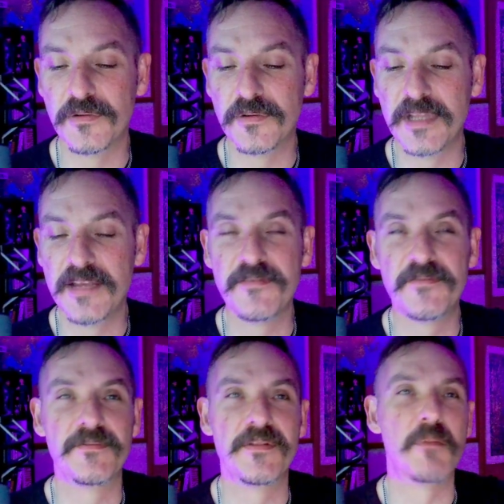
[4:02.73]

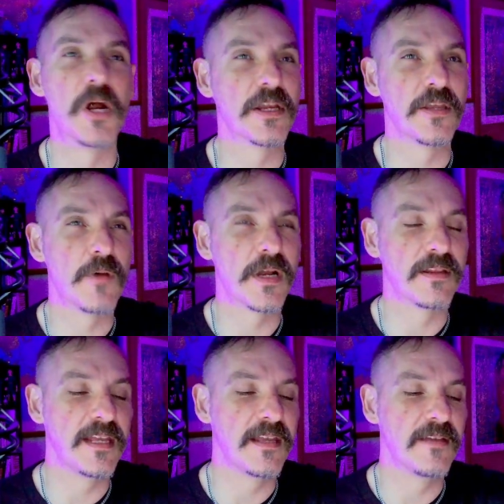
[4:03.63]
leave the mark you want to
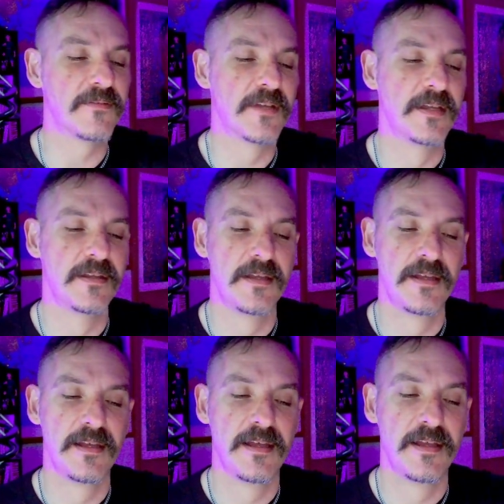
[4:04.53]
leave.
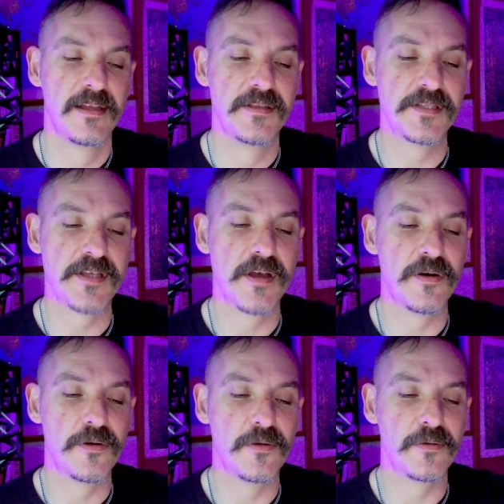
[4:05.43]

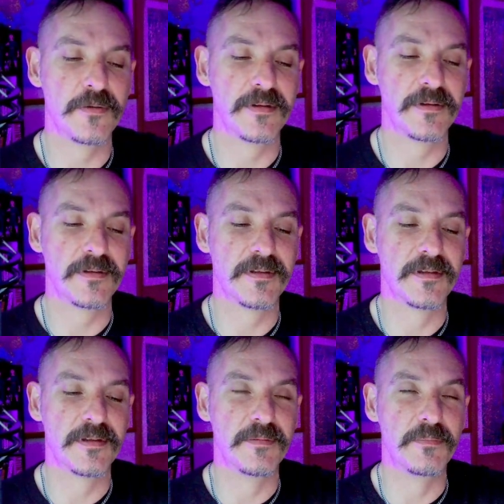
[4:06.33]
So
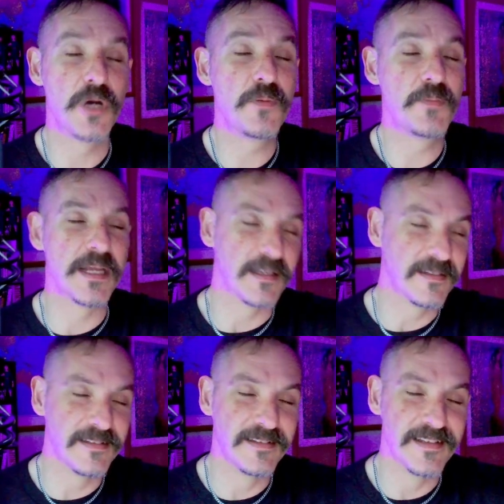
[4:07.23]

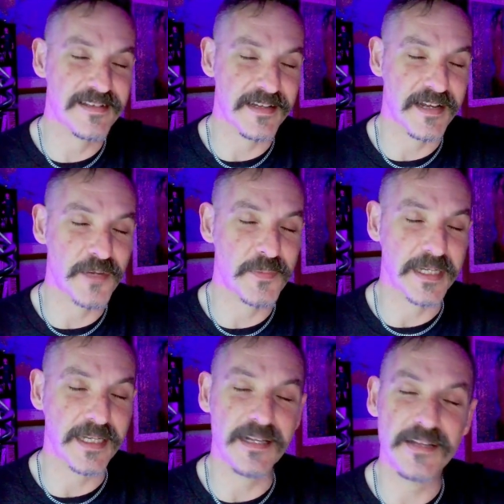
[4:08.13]
moping isn't
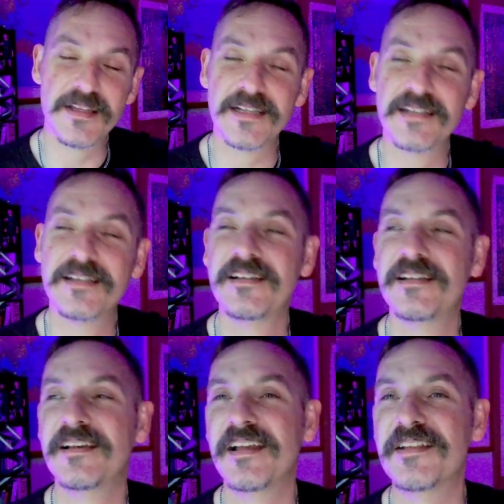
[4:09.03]
helping anything.
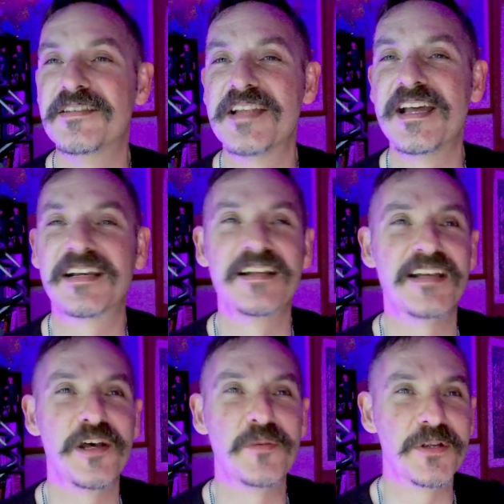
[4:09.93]
It's not going
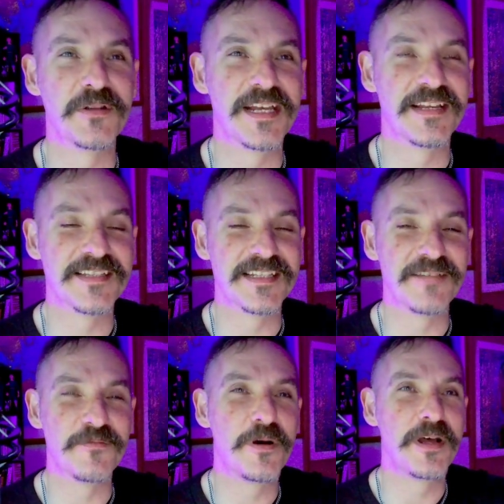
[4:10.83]
to help your
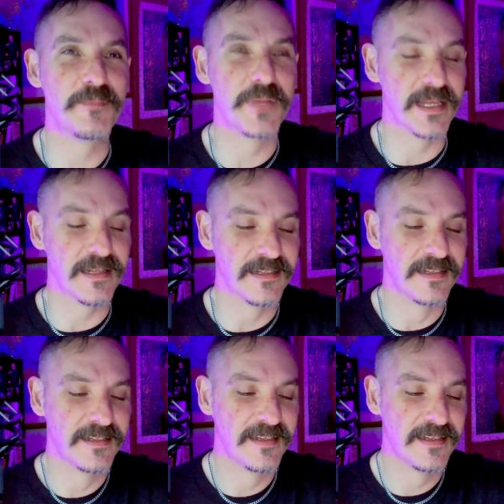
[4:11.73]
legacy one bit.
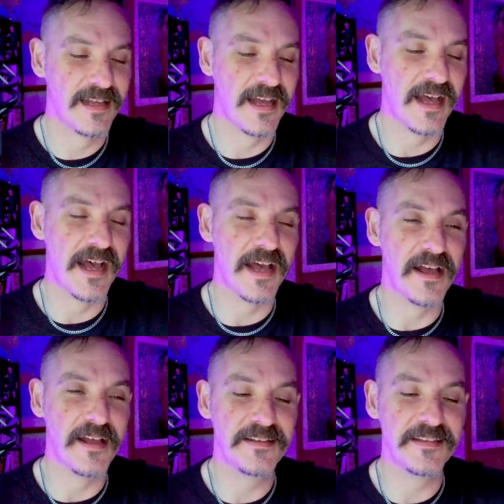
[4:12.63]

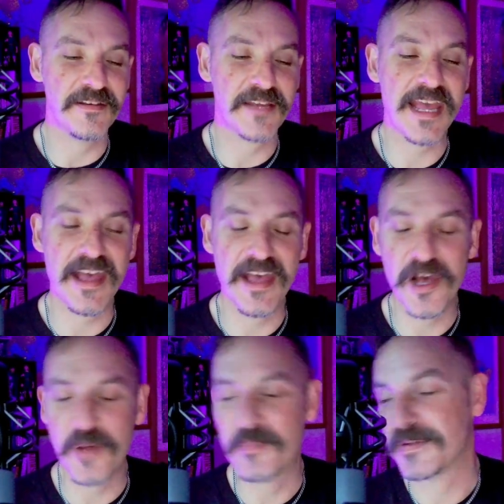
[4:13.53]
You can't
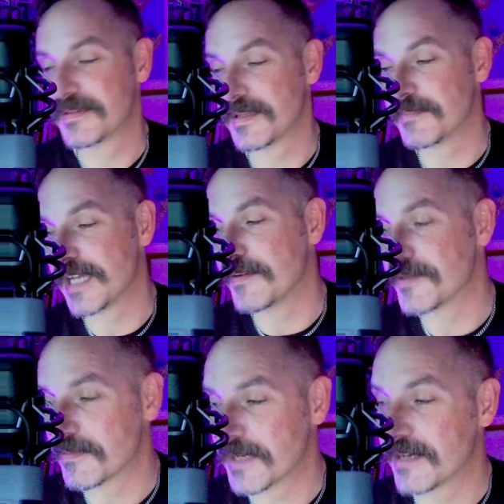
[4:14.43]
help sometimes
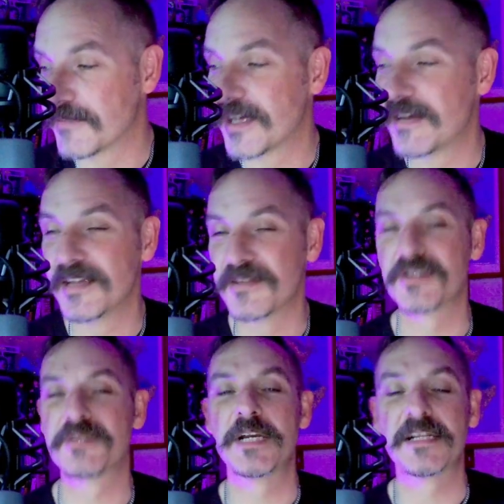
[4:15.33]
from getting very
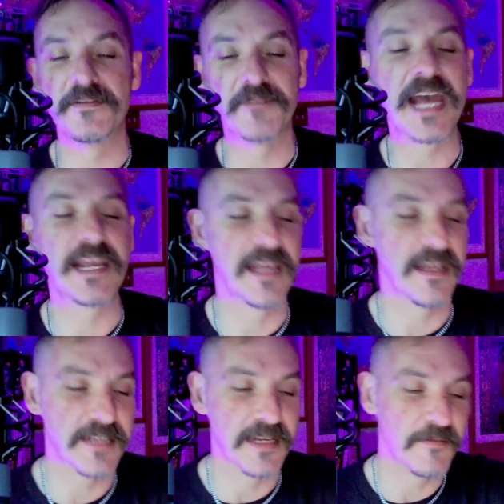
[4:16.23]
introspective. I
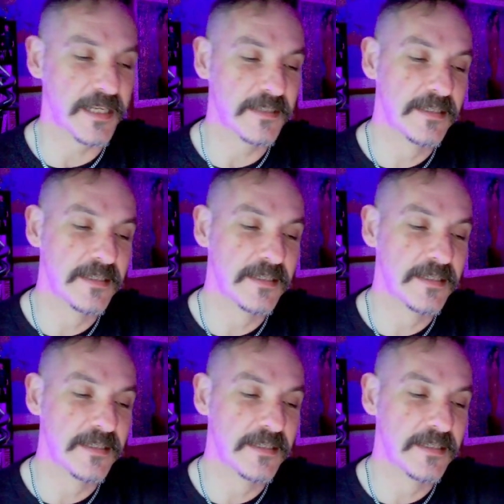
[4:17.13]
can't anyway.